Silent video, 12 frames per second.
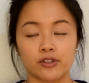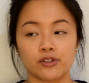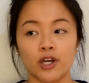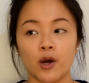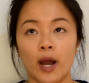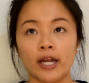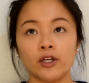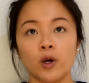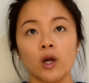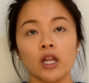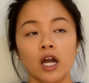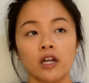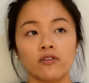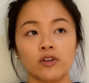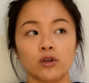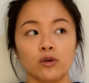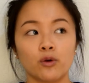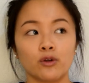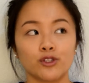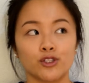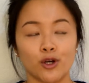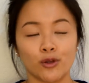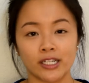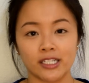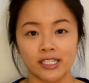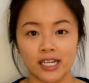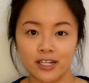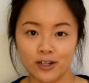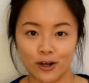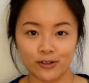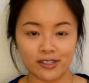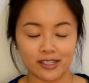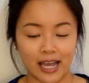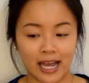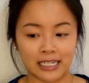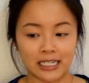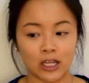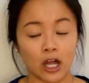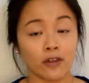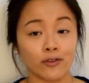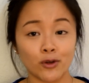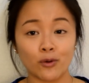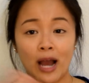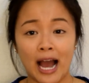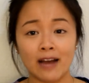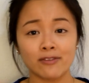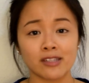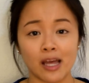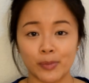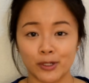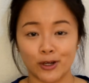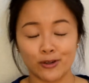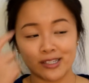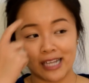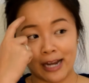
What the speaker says: So I know a lot of you don't like to take notes, and a lot of you have sloppy notes.